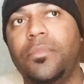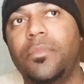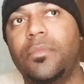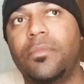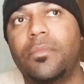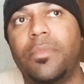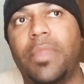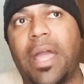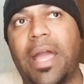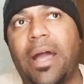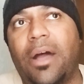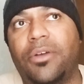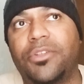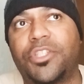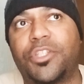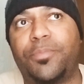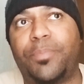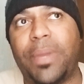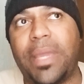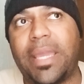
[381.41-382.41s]
now
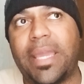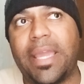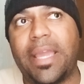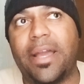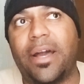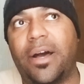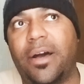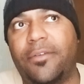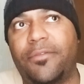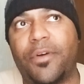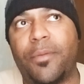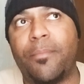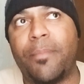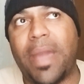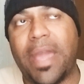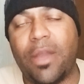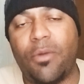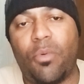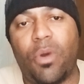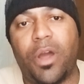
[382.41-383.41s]
speaking of a
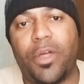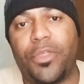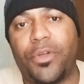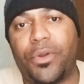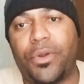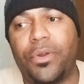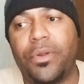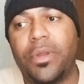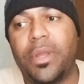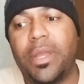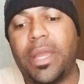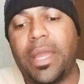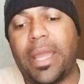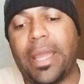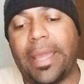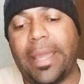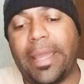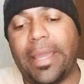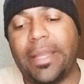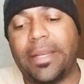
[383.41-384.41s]
Mayweather
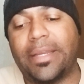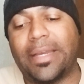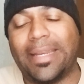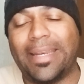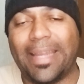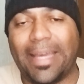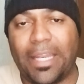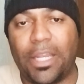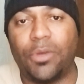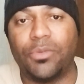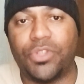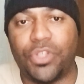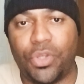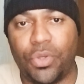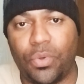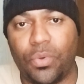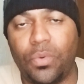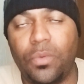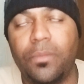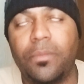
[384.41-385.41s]
and Canelo
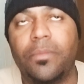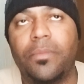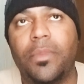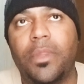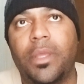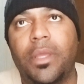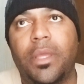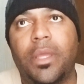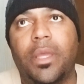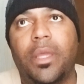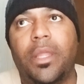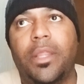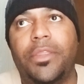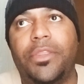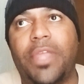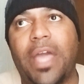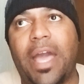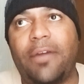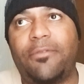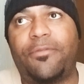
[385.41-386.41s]
too,
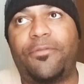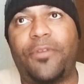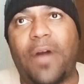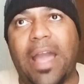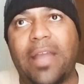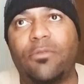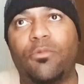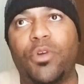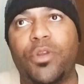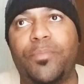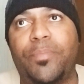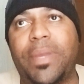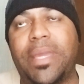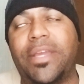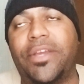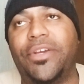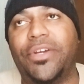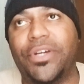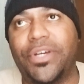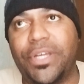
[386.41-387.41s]
that fight would be
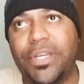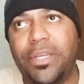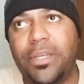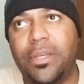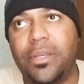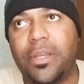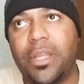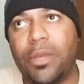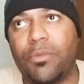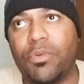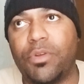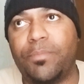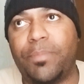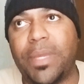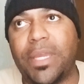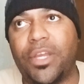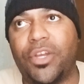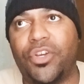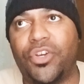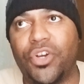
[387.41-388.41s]
good. It would
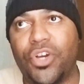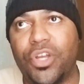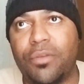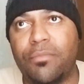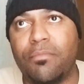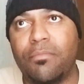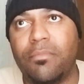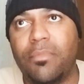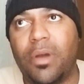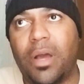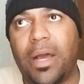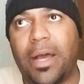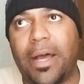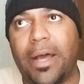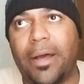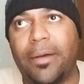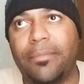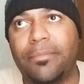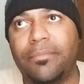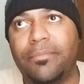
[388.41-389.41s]
be good
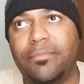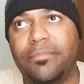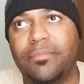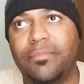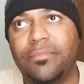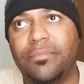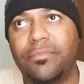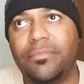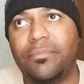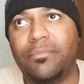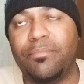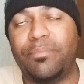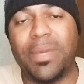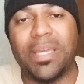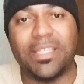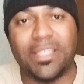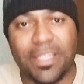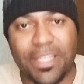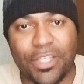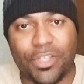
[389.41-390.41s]
um,
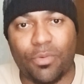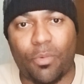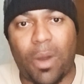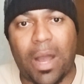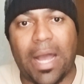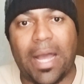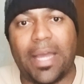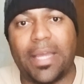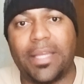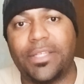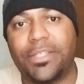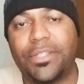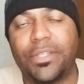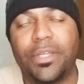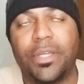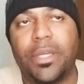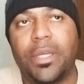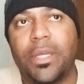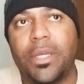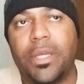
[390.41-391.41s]
business wise.
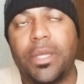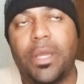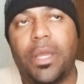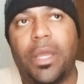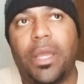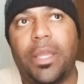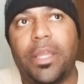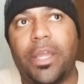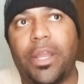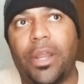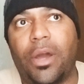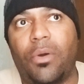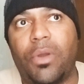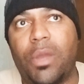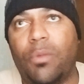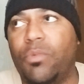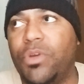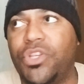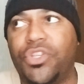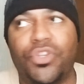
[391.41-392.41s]
You know,
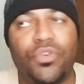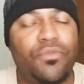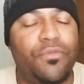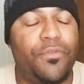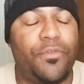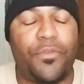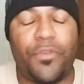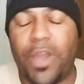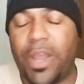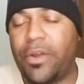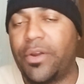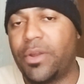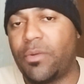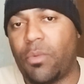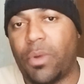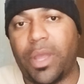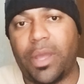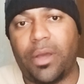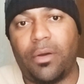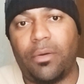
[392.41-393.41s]
it would do very
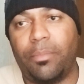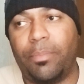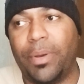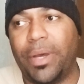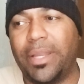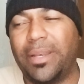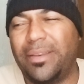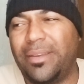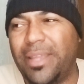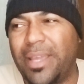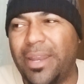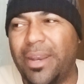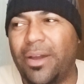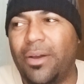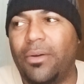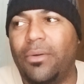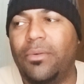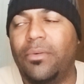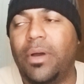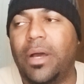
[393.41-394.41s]
well. But, you
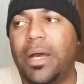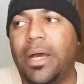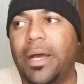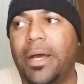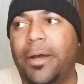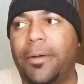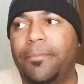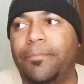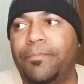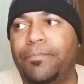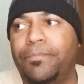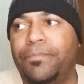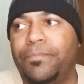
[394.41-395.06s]
know, um,